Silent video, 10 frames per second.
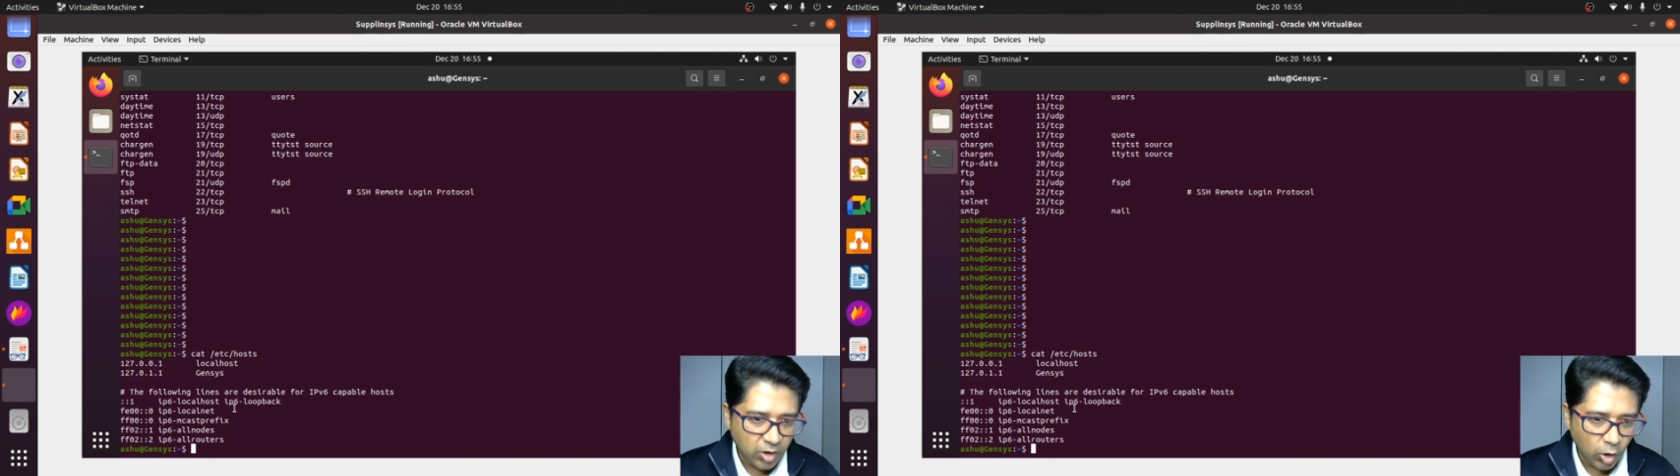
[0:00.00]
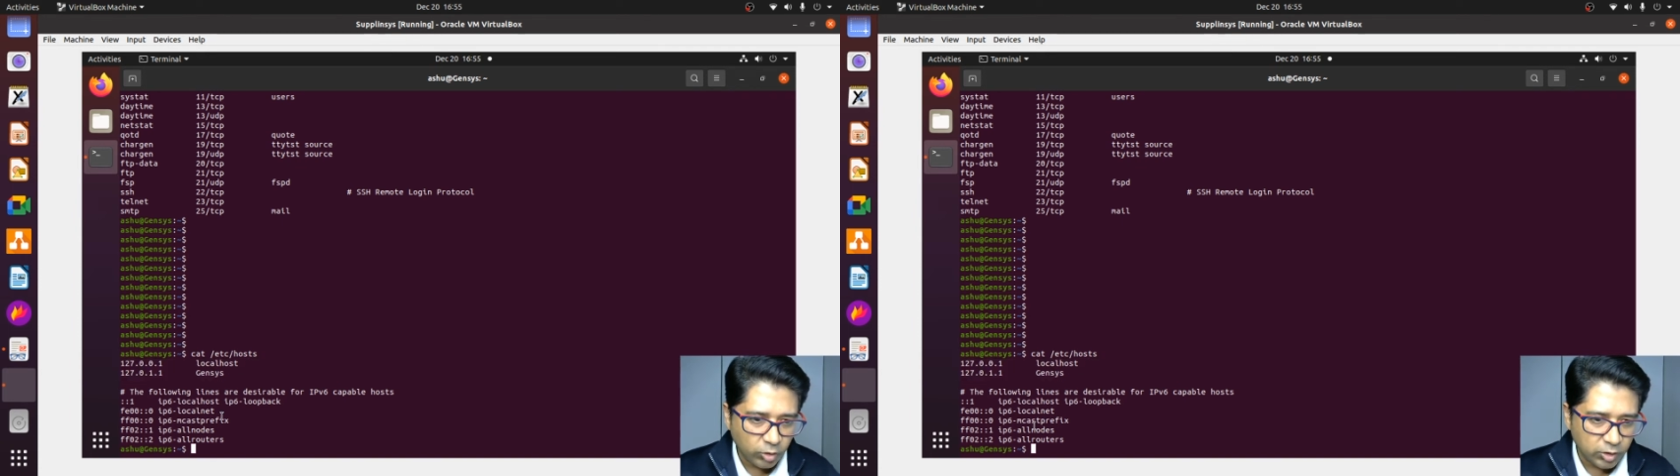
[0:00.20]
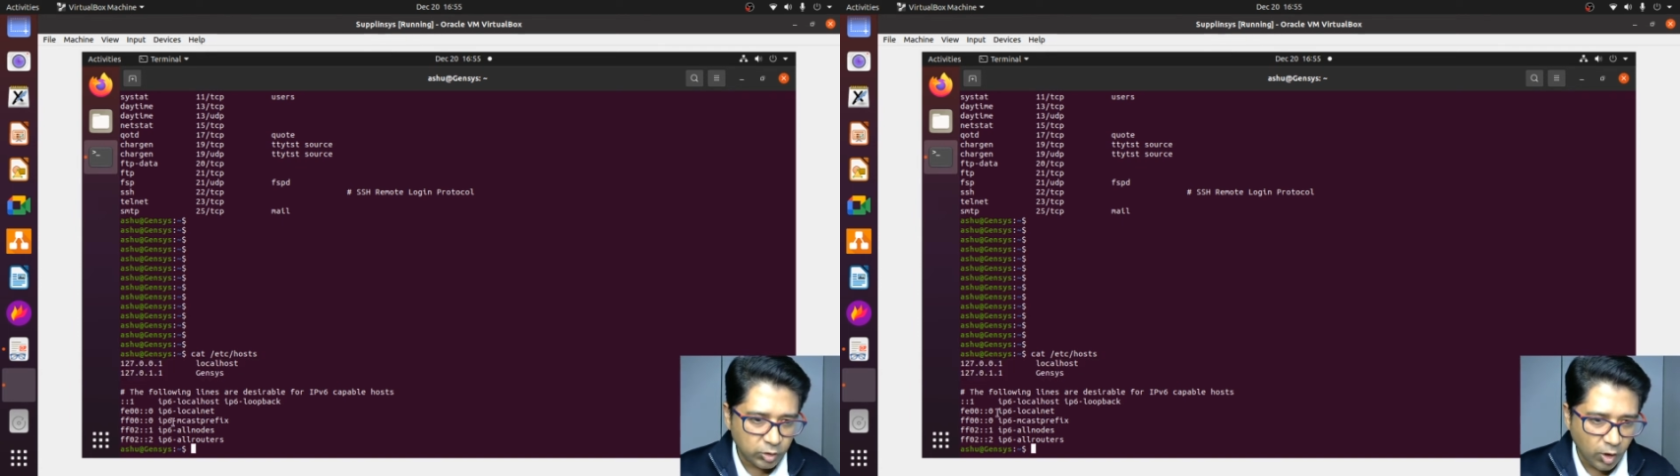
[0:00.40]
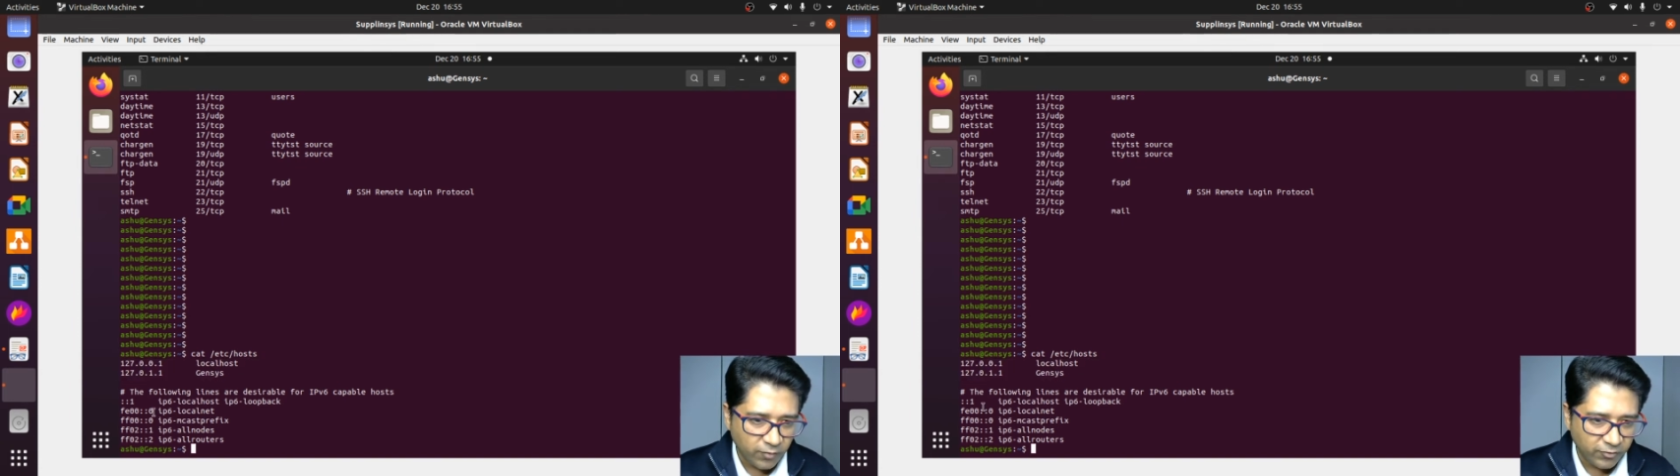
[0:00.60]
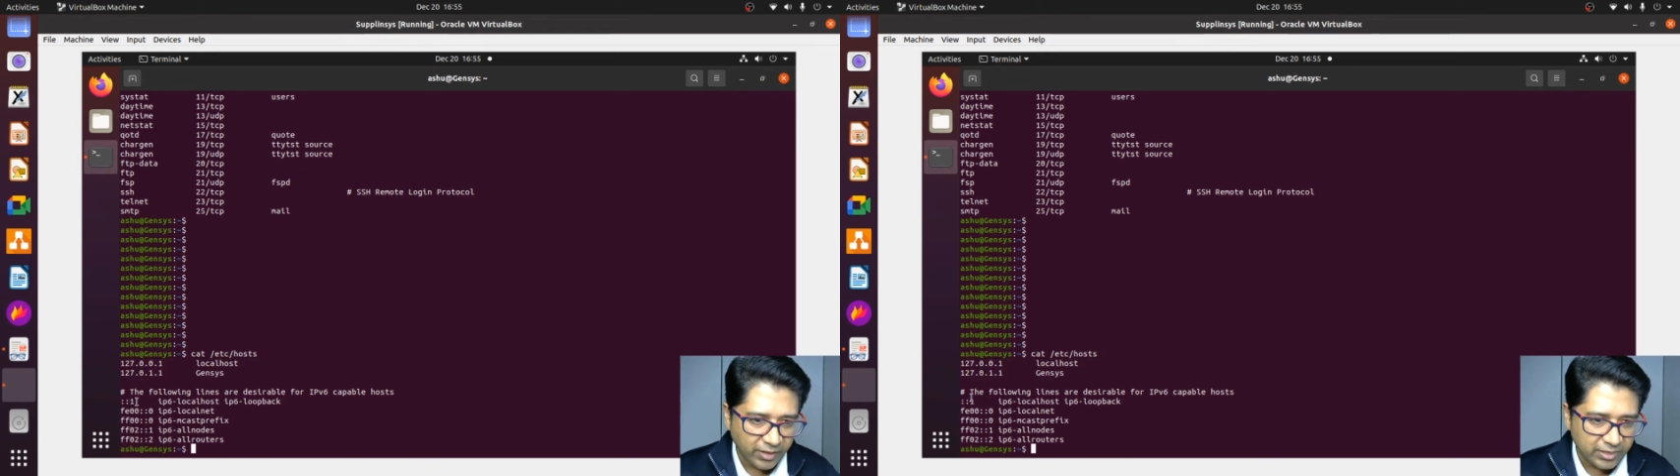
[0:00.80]
on the
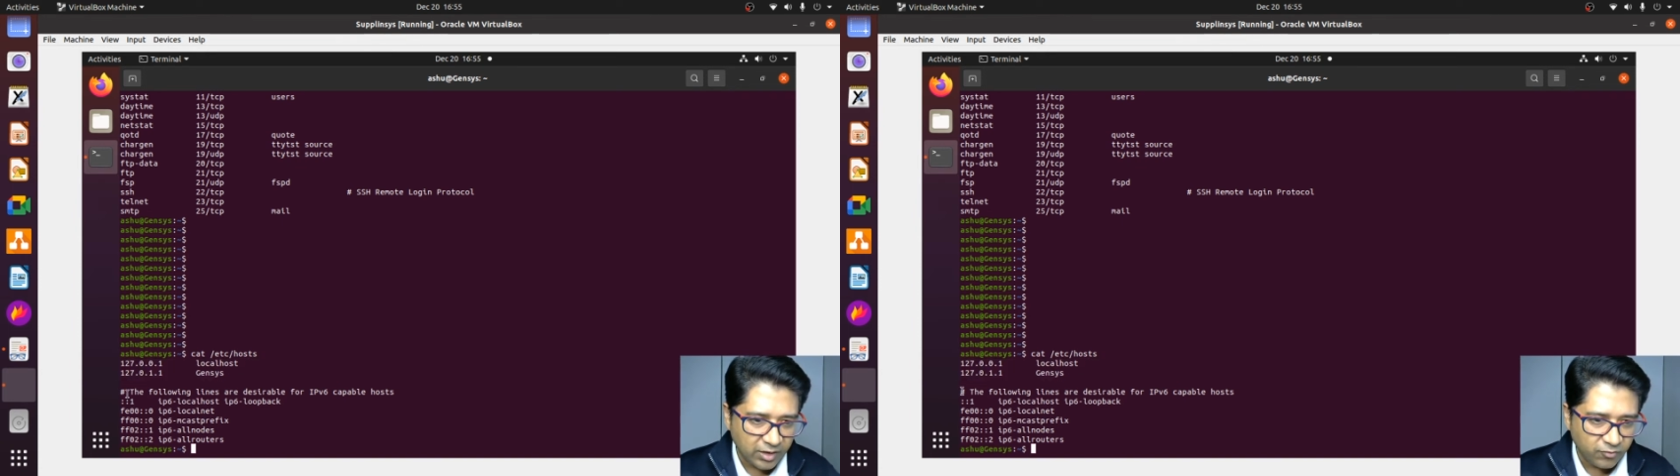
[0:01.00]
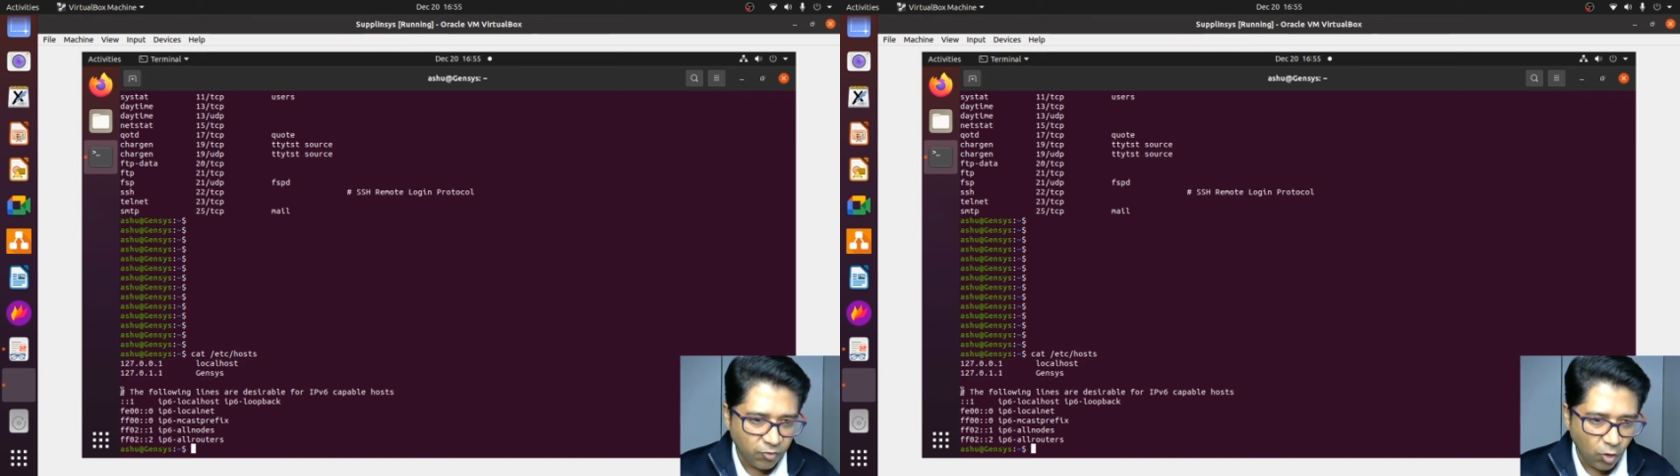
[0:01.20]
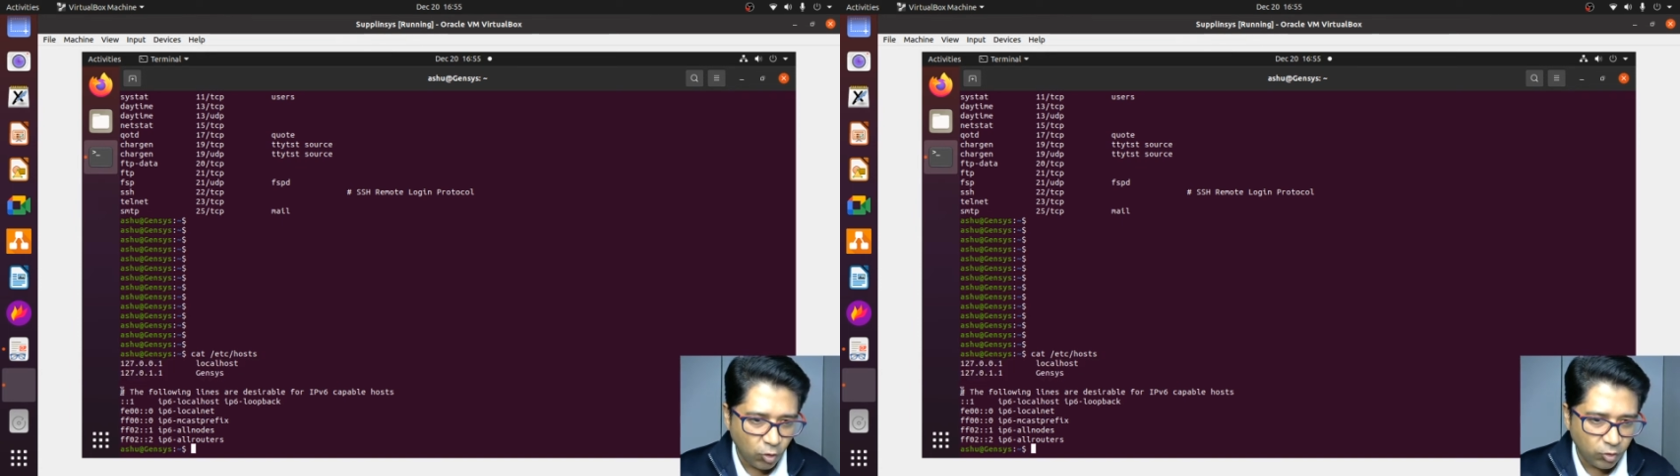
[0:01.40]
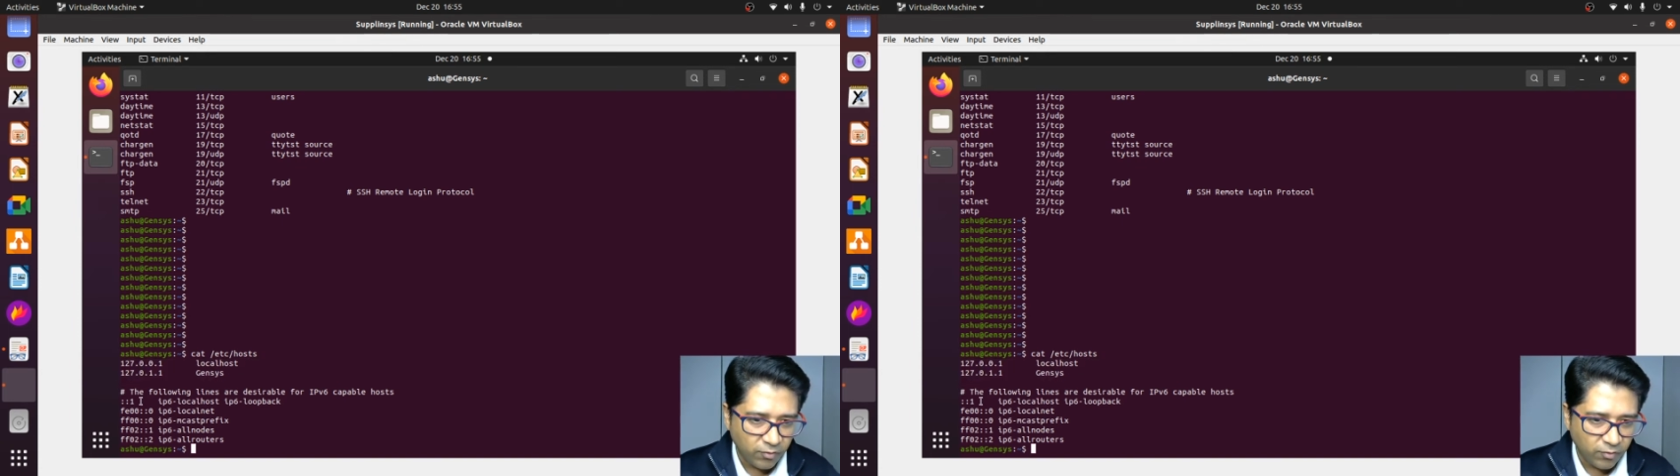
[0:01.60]
top, and then followed